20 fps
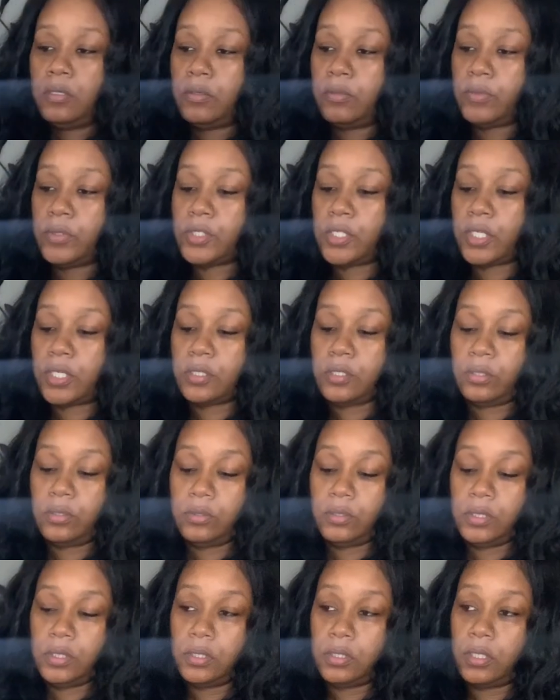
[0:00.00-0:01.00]
which I
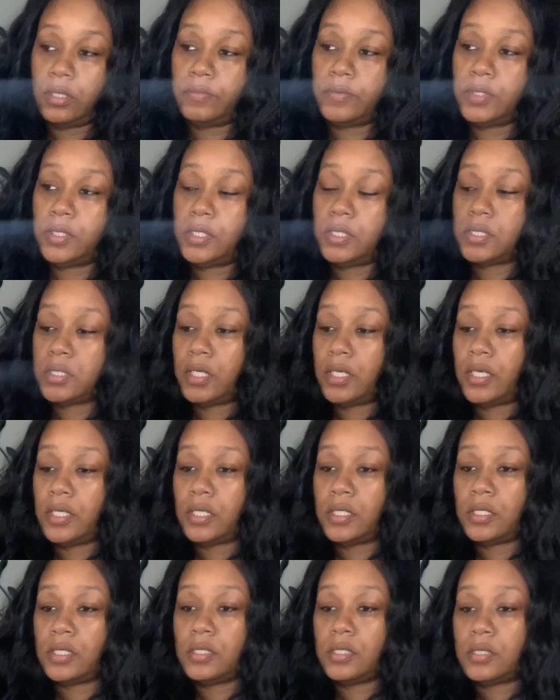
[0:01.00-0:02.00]
totally love the design
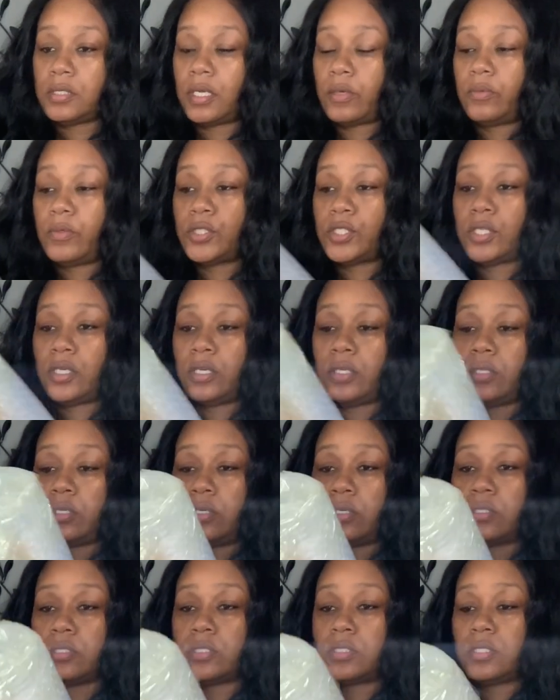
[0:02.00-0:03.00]
of these. I wish y'all
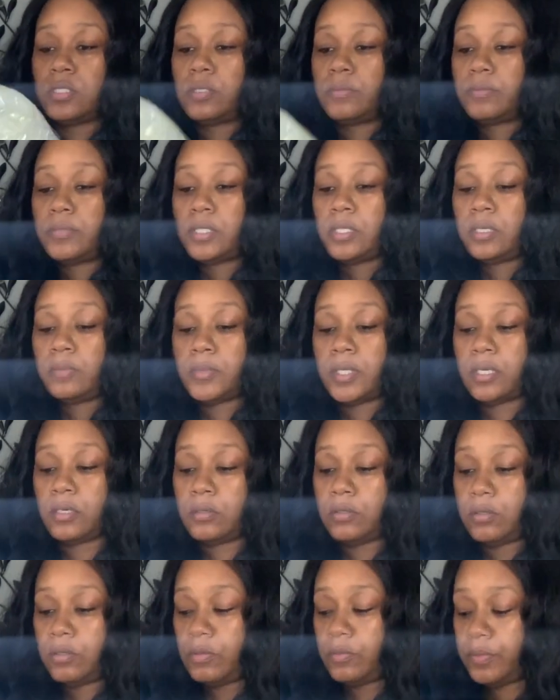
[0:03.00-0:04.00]
could see them, but I'm not
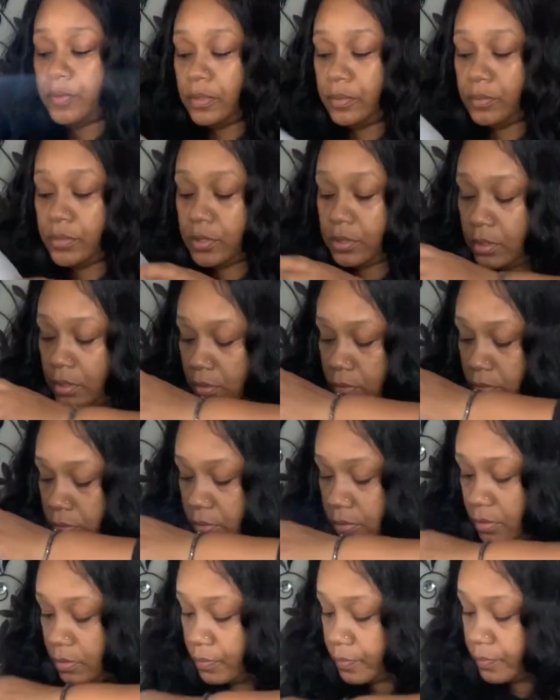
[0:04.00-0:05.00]
going to open them,
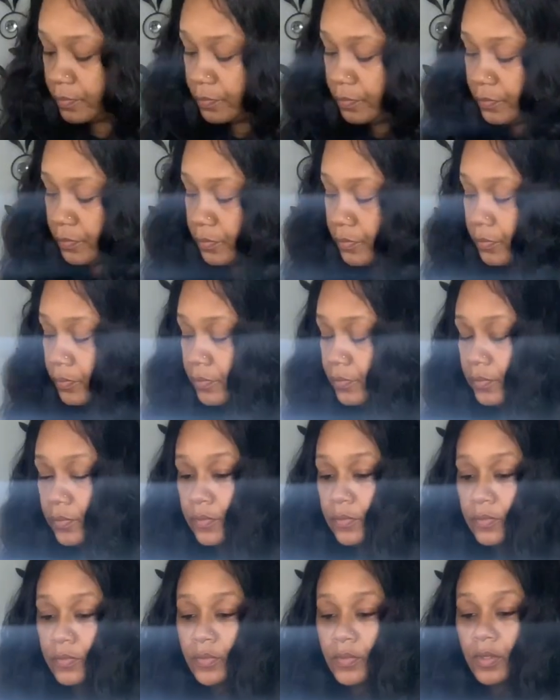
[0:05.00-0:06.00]

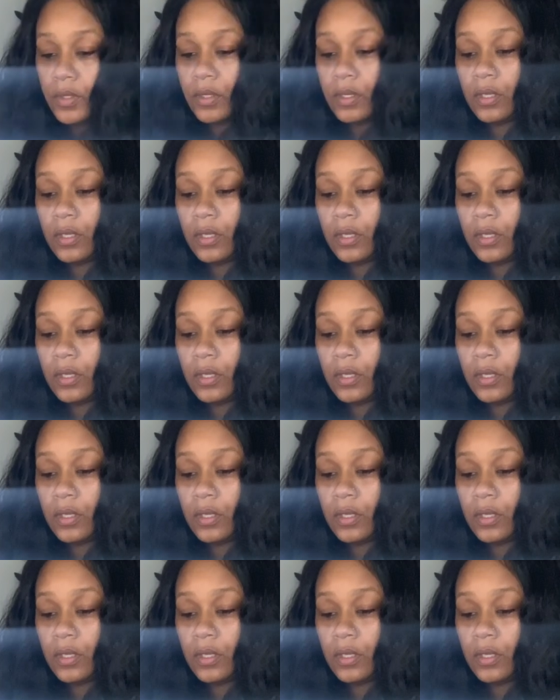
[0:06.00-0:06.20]
so.